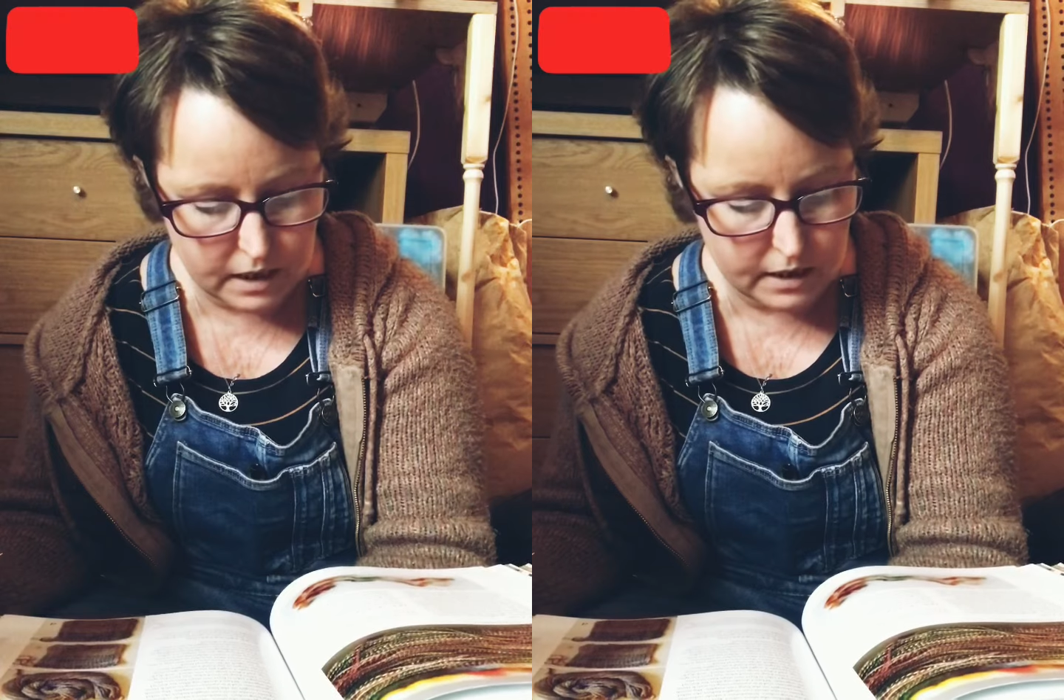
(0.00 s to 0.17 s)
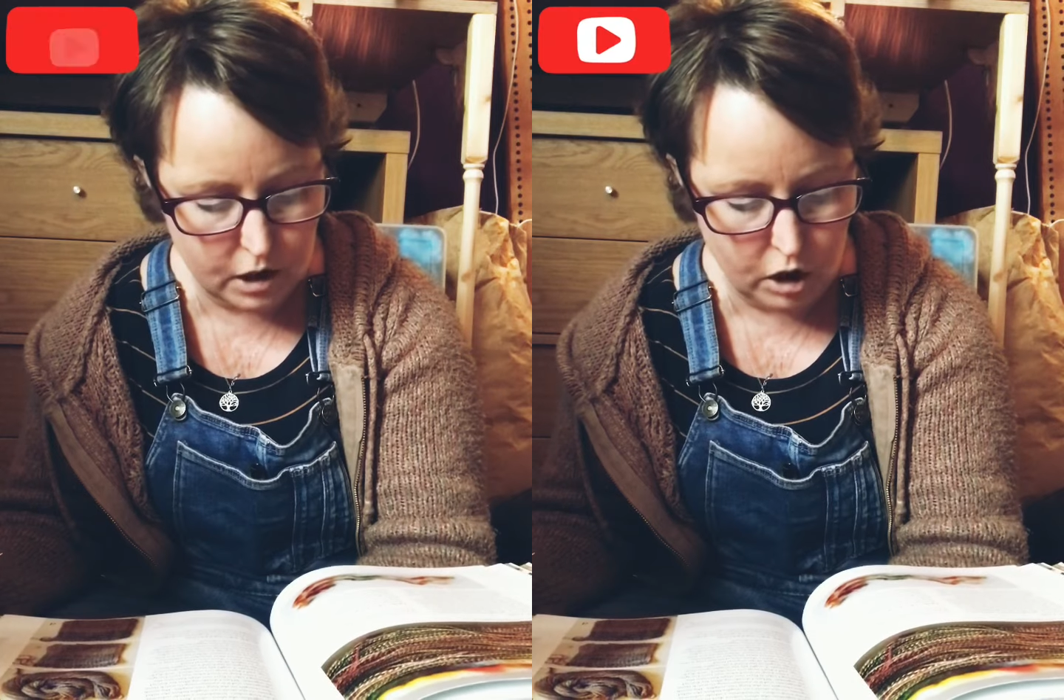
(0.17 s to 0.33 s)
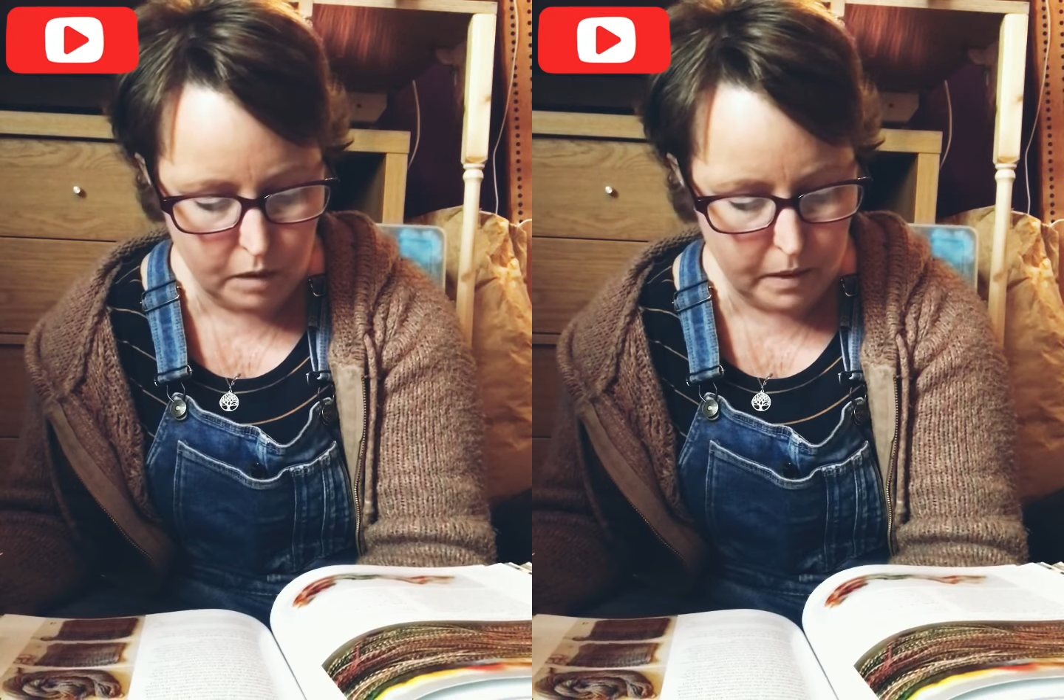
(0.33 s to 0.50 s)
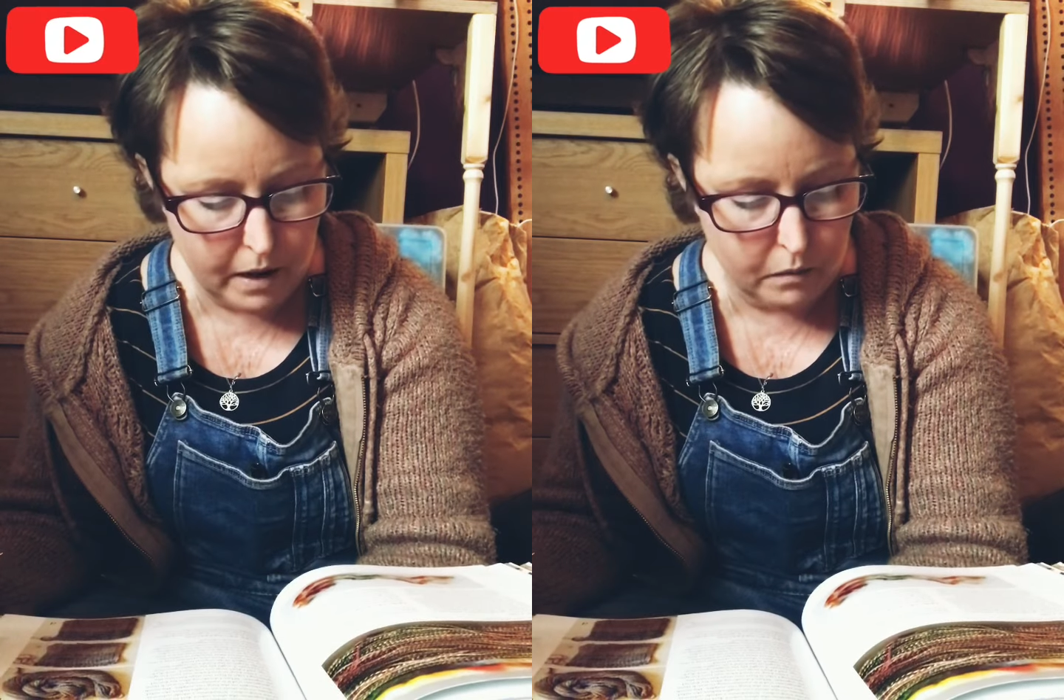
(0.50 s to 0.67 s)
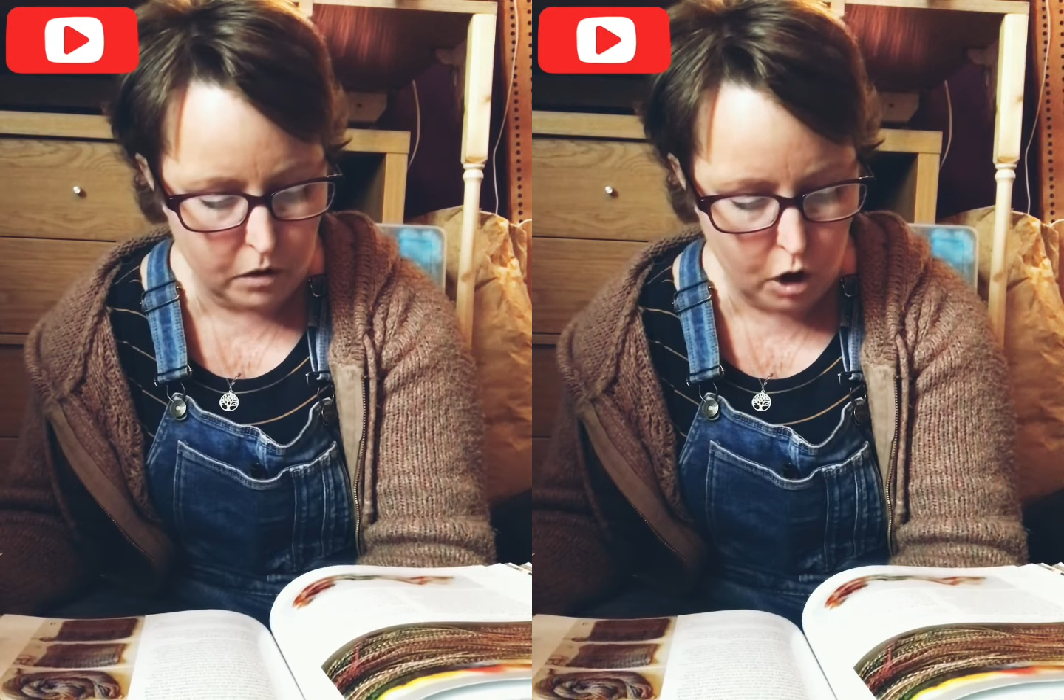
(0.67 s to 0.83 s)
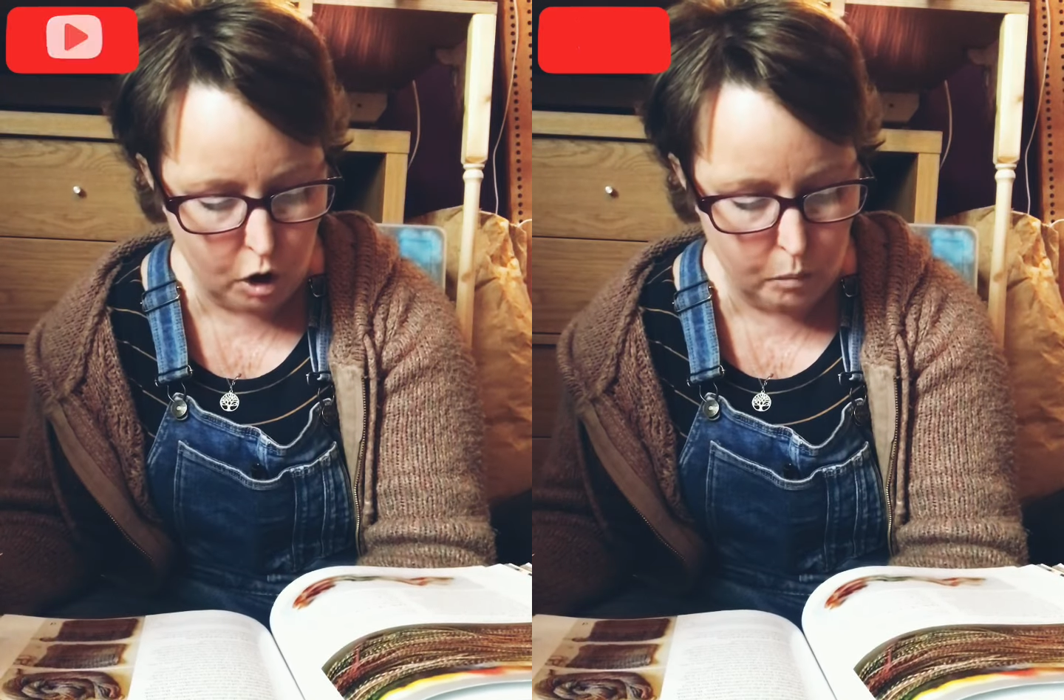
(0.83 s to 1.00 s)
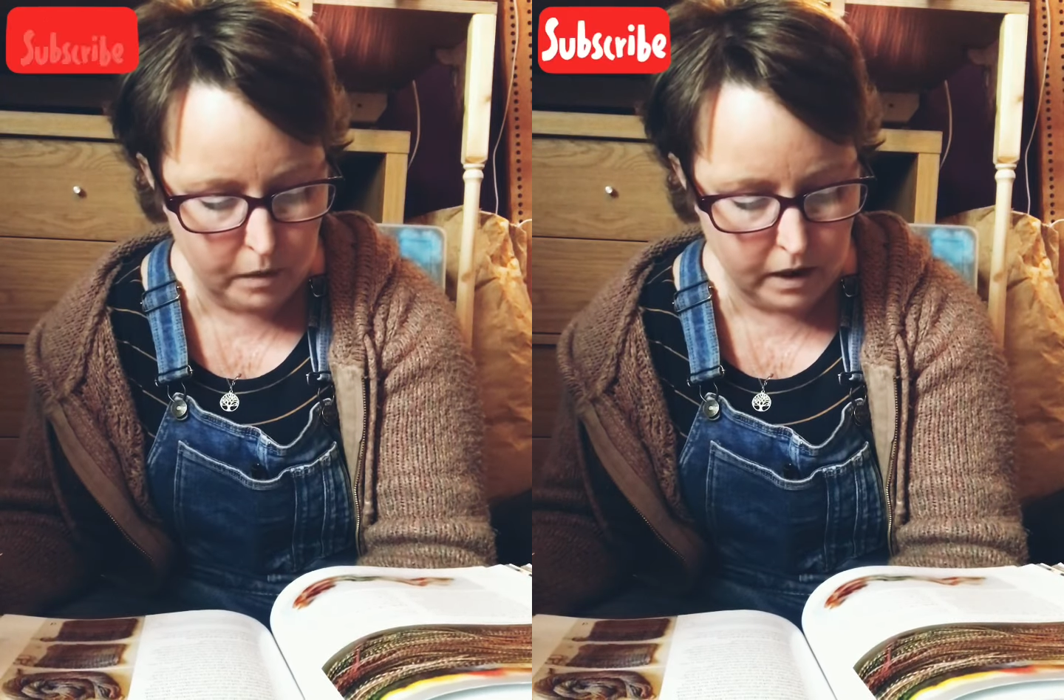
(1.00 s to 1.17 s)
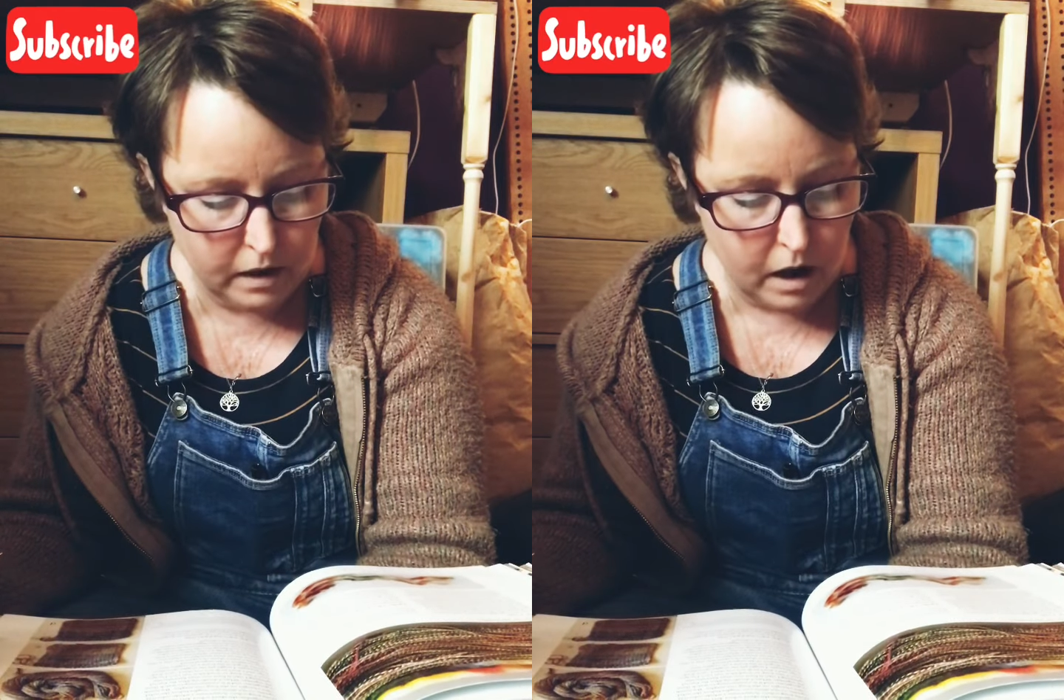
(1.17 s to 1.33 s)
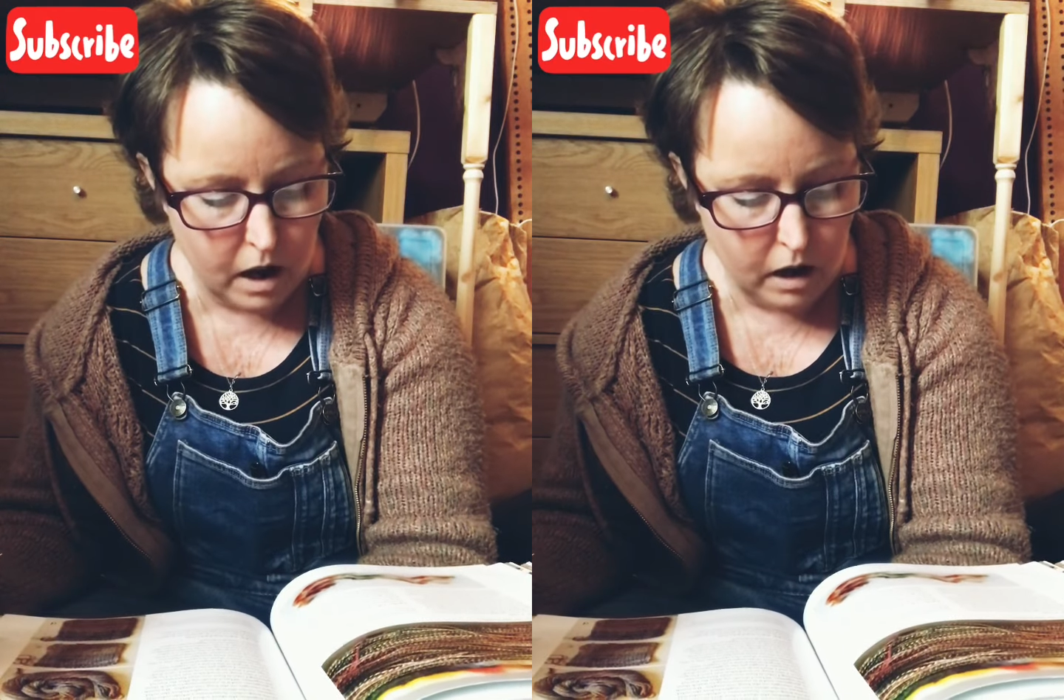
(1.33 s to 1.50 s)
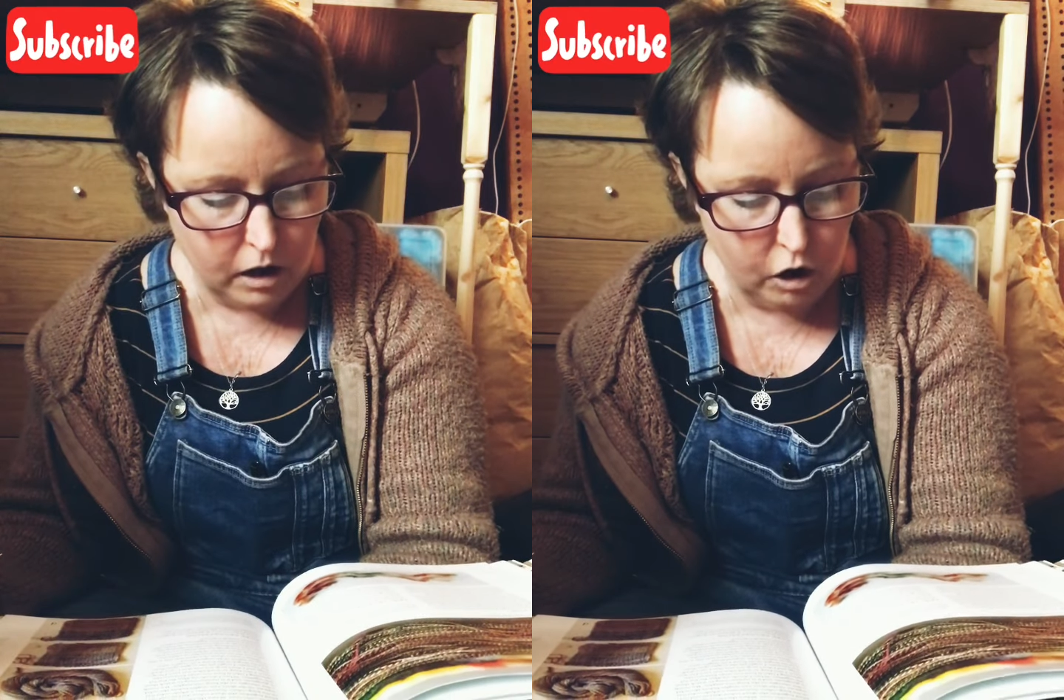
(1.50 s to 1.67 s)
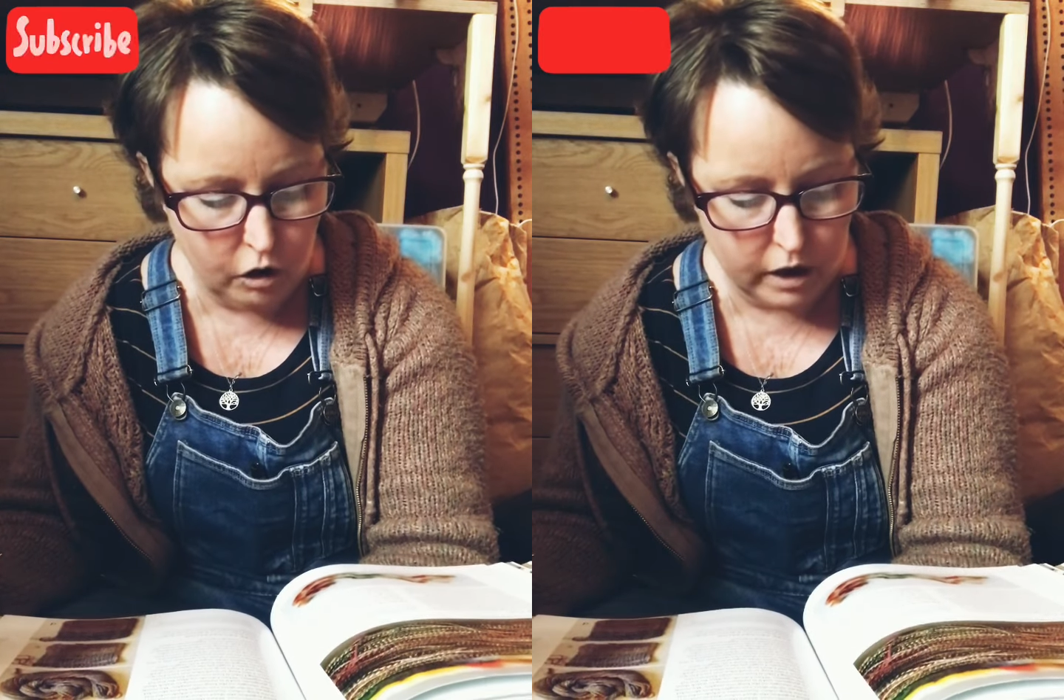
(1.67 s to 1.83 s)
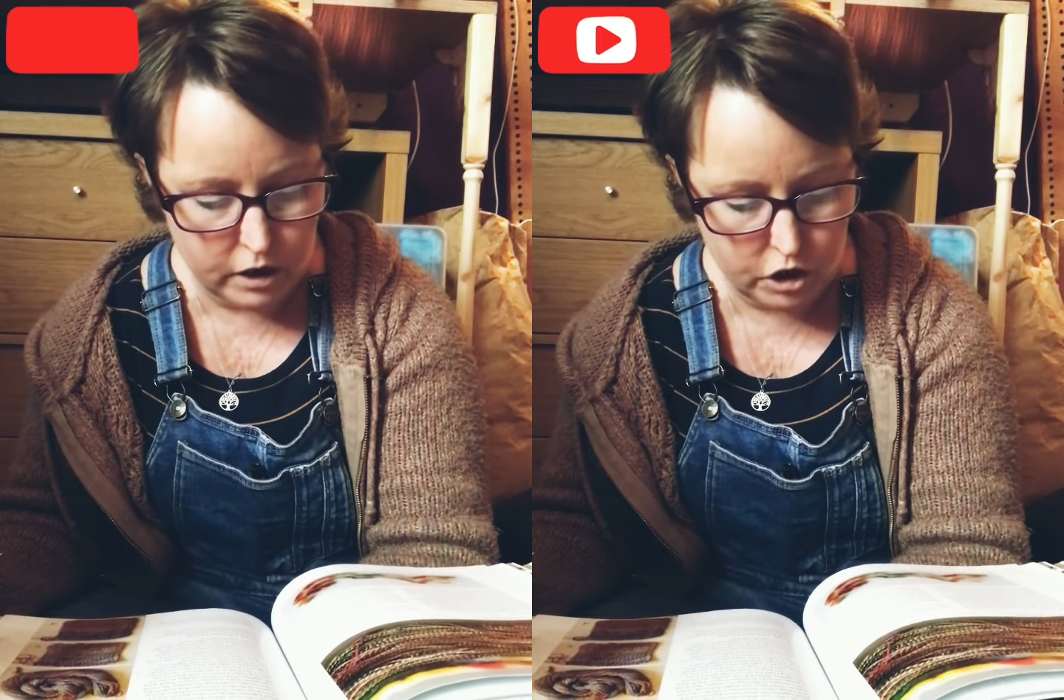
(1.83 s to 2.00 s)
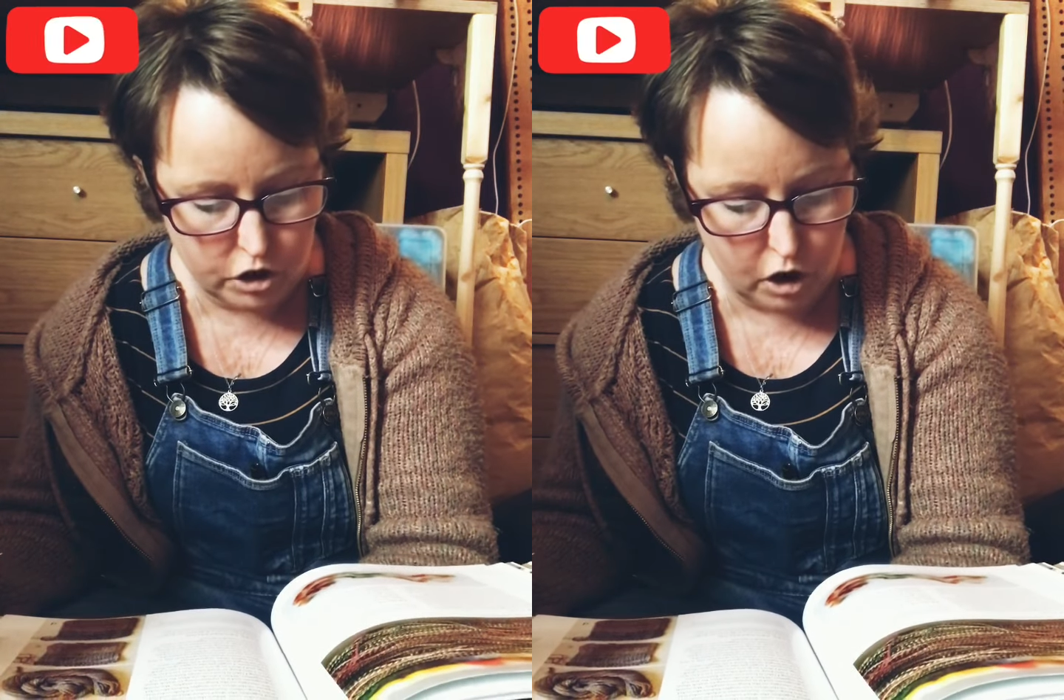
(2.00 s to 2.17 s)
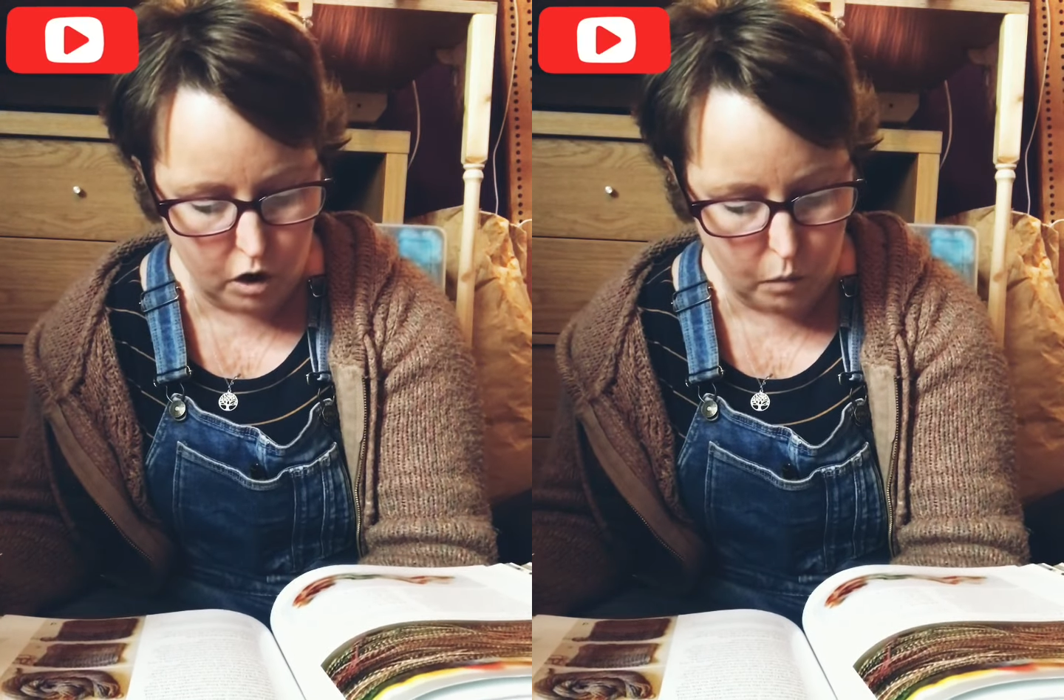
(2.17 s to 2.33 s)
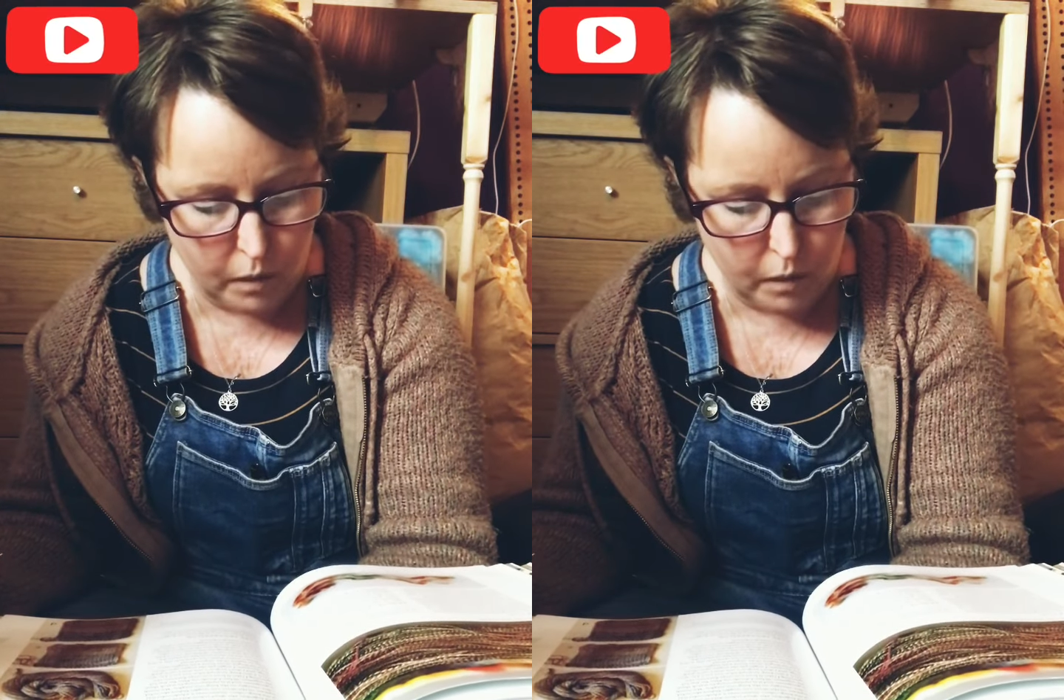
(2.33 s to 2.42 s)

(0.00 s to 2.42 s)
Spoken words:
It's all about combing long and short.